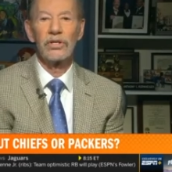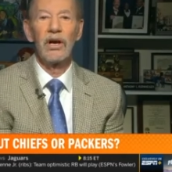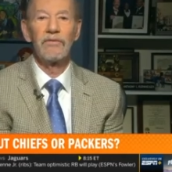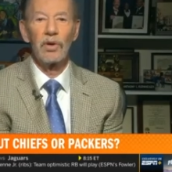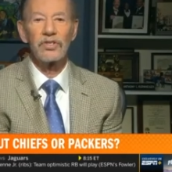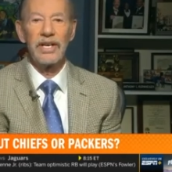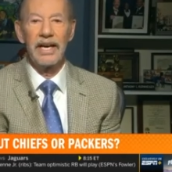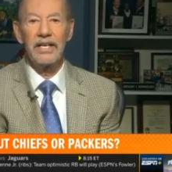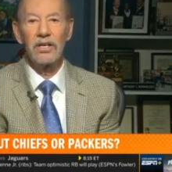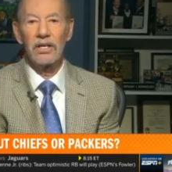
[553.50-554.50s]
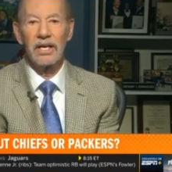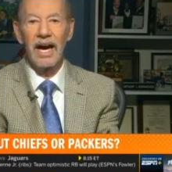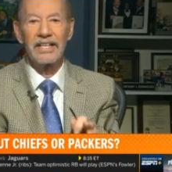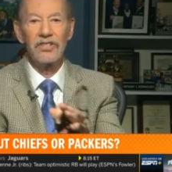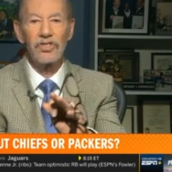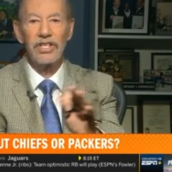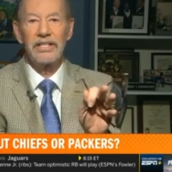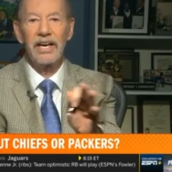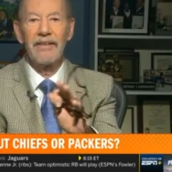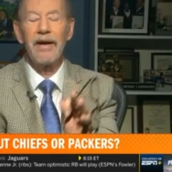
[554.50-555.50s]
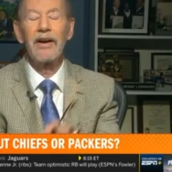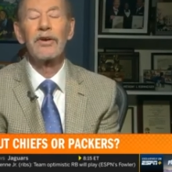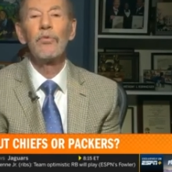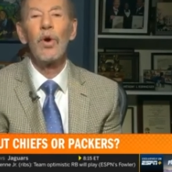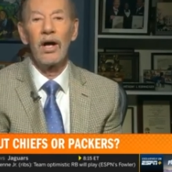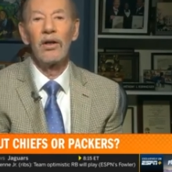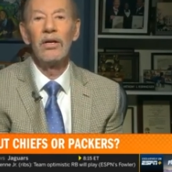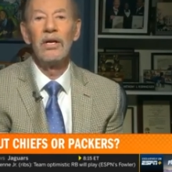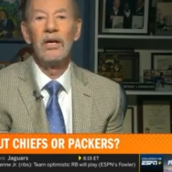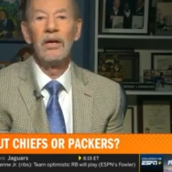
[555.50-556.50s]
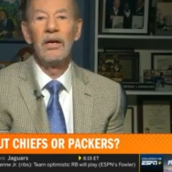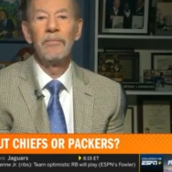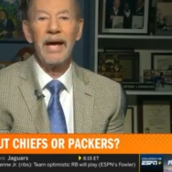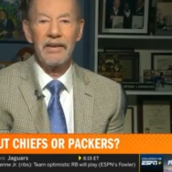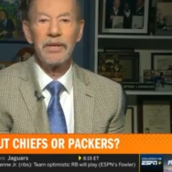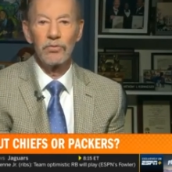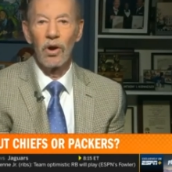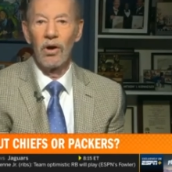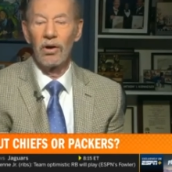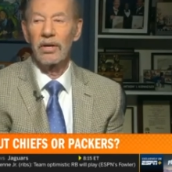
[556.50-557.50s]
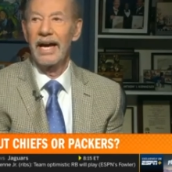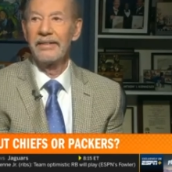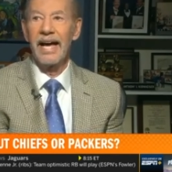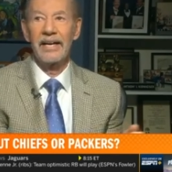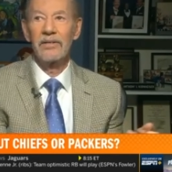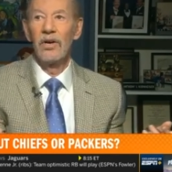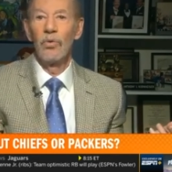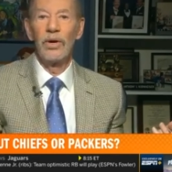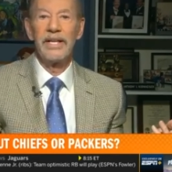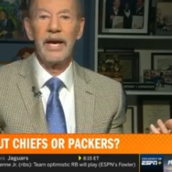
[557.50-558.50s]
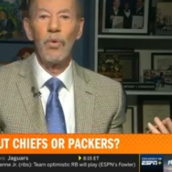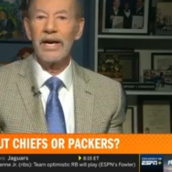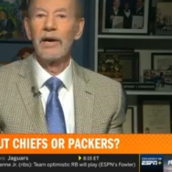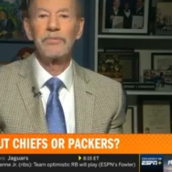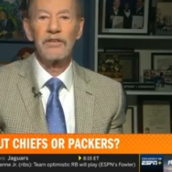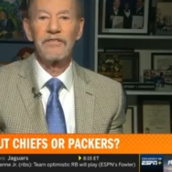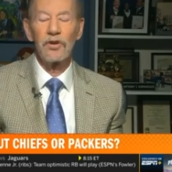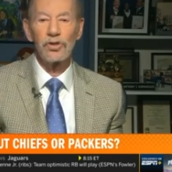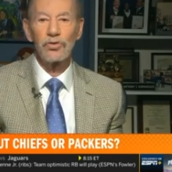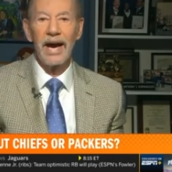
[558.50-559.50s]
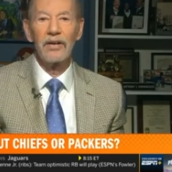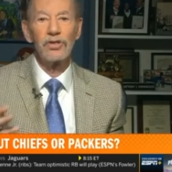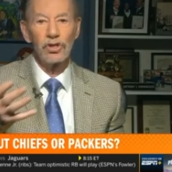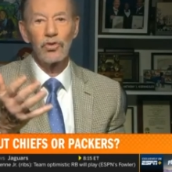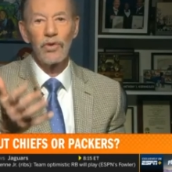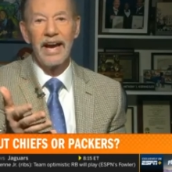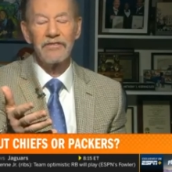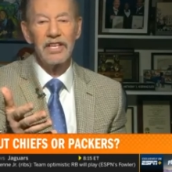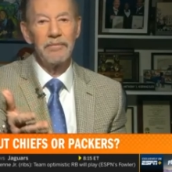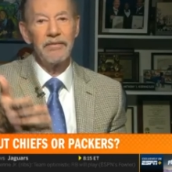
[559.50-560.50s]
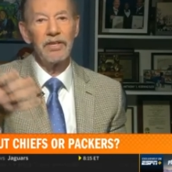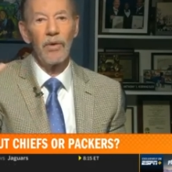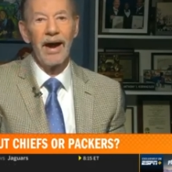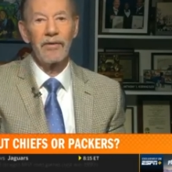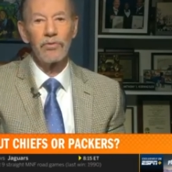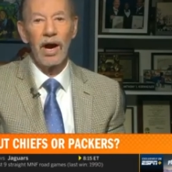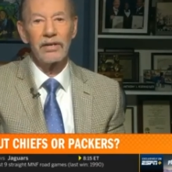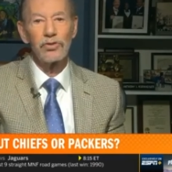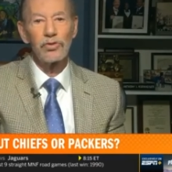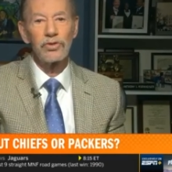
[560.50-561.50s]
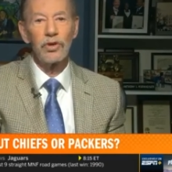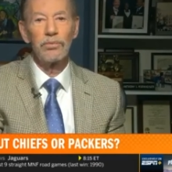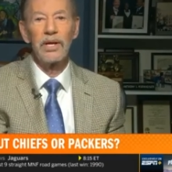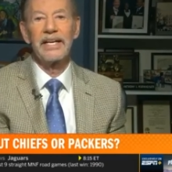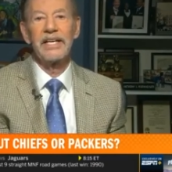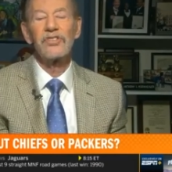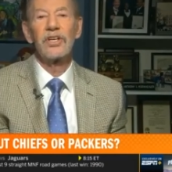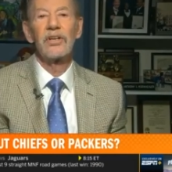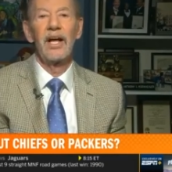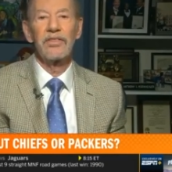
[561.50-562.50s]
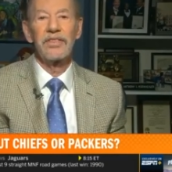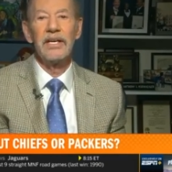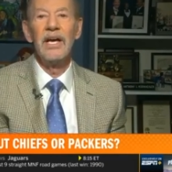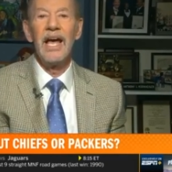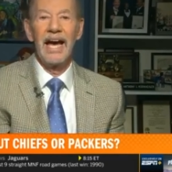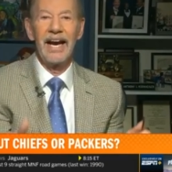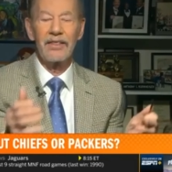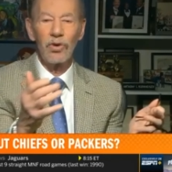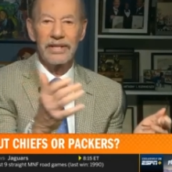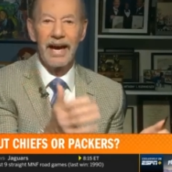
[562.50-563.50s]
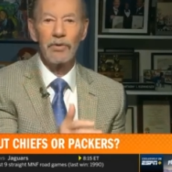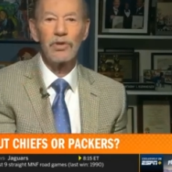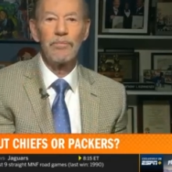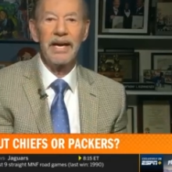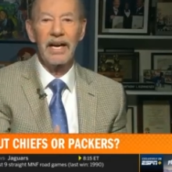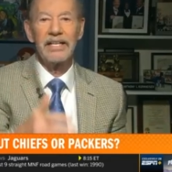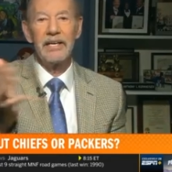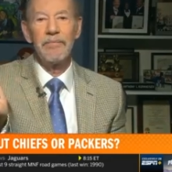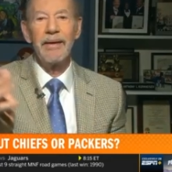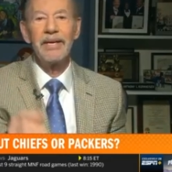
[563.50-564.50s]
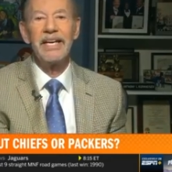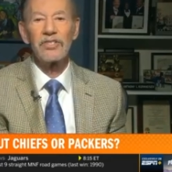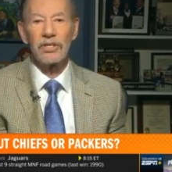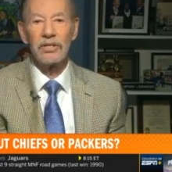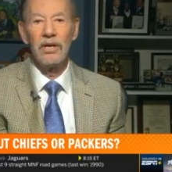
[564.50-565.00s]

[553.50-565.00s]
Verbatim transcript: Love wasn't any good. And I can see that I very well may have been wrong, and that when they went up to the first round to draft him, even though Aaron Rodgers was still playing and still healthy, and I thought that was a bad idea, maybe it isn't.